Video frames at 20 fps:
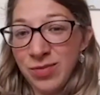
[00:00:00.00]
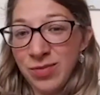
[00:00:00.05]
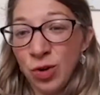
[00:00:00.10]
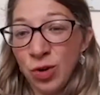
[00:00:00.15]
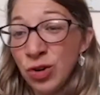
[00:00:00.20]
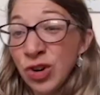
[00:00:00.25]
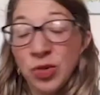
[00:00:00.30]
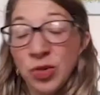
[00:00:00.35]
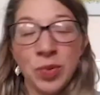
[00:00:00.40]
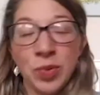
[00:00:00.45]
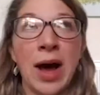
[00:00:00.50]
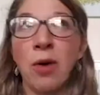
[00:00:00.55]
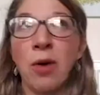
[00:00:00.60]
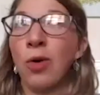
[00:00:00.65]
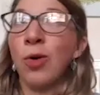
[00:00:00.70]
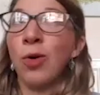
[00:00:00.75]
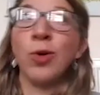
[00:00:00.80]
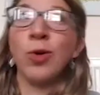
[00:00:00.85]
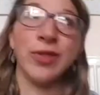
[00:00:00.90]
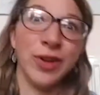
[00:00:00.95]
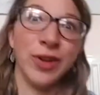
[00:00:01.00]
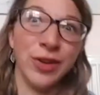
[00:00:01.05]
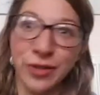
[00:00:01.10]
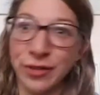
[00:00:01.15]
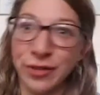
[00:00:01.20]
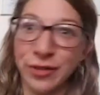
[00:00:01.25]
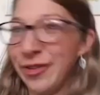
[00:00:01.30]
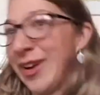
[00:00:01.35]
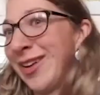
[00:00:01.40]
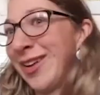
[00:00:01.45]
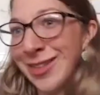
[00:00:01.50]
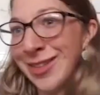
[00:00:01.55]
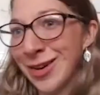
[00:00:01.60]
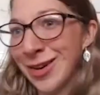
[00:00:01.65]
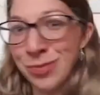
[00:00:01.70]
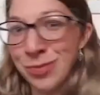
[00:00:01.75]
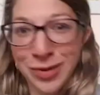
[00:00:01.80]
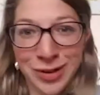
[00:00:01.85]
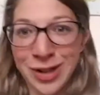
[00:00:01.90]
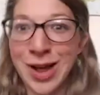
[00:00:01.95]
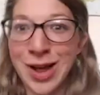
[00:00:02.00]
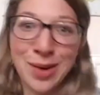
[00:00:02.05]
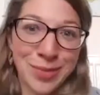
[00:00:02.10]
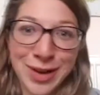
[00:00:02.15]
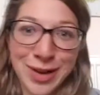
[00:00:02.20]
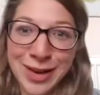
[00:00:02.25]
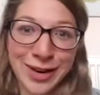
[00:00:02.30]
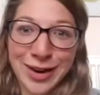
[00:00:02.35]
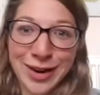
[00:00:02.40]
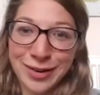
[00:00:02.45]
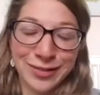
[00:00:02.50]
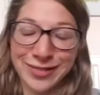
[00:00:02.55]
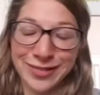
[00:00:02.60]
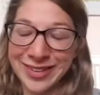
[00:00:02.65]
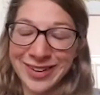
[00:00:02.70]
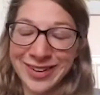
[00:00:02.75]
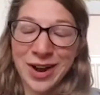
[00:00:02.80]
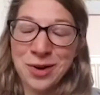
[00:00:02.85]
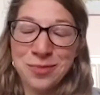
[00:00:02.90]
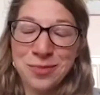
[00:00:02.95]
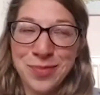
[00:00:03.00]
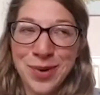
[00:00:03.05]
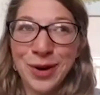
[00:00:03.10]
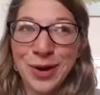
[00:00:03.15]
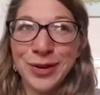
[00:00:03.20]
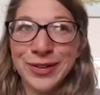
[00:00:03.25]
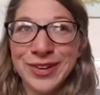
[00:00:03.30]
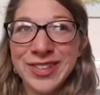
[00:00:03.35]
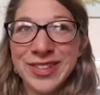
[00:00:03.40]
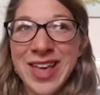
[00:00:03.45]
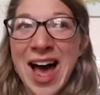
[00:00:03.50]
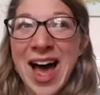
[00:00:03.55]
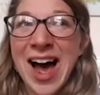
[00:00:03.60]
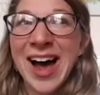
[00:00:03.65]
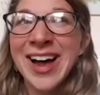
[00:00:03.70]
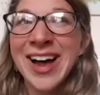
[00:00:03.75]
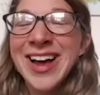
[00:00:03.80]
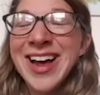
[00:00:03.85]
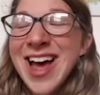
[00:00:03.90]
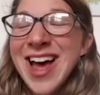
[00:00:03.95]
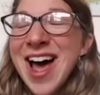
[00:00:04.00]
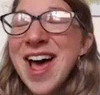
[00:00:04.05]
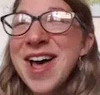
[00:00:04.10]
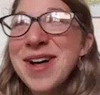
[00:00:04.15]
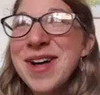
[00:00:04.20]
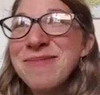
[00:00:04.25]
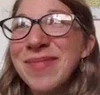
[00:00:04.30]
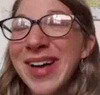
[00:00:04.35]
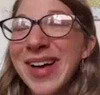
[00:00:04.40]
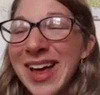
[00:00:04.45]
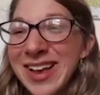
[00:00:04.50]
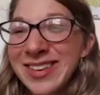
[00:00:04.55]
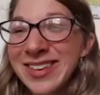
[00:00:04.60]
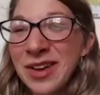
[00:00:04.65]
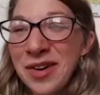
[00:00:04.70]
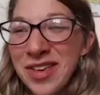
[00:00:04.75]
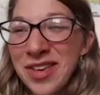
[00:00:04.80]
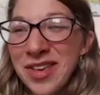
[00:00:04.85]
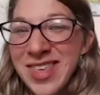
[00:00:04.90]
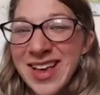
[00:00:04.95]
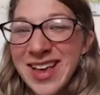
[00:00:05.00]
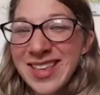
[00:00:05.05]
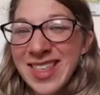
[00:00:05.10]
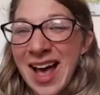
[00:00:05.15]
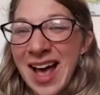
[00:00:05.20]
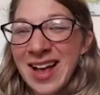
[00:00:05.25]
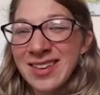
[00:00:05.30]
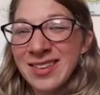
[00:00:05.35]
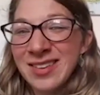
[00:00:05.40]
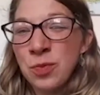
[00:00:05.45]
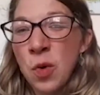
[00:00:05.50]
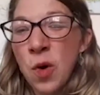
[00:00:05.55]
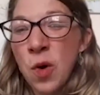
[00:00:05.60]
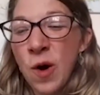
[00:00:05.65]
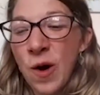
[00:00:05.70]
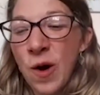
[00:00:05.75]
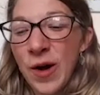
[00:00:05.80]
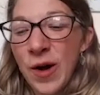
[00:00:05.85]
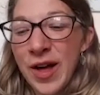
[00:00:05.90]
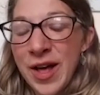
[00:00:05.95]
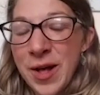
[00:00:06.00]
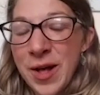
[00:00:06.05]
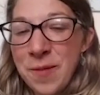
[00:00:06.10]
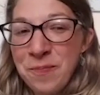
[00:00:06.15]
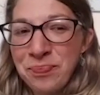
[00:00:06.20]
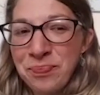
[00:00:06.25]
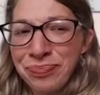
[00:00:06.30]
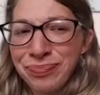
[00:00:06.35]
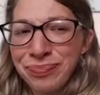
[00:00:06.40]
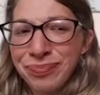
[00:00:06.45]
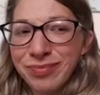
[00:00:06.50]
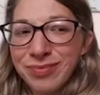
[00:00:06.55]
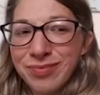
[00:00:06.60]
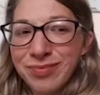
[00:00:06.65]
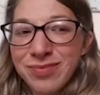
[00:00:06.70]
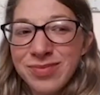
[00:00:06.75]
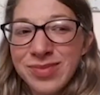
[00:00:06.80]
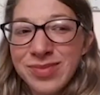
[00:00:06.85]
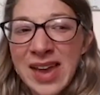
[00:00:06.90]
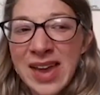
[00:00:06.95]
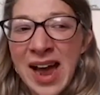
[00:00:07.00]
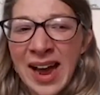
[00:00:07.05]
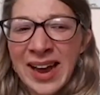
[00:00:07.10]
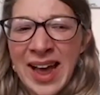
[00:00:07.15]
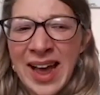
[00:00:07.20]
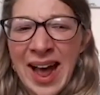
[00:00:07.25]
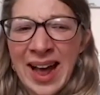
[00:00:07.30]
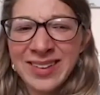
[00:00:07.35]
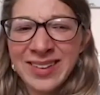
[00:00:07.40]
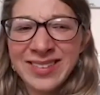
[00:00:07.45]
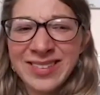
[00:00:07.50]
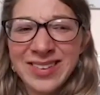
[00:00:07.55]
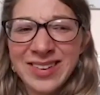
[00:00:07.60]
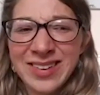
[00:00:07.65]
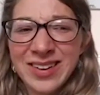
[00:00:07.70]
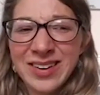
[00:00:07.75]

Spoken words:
just without all the other fears that come with climbing, that go beyond that. So I think that's what I guess